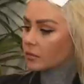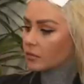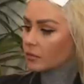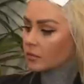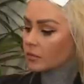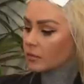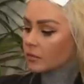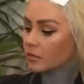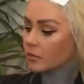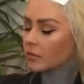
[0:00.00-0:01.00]

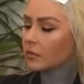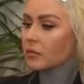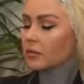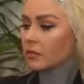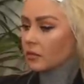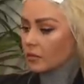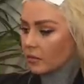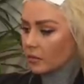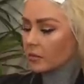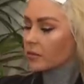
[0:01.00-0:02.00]
(not speaking)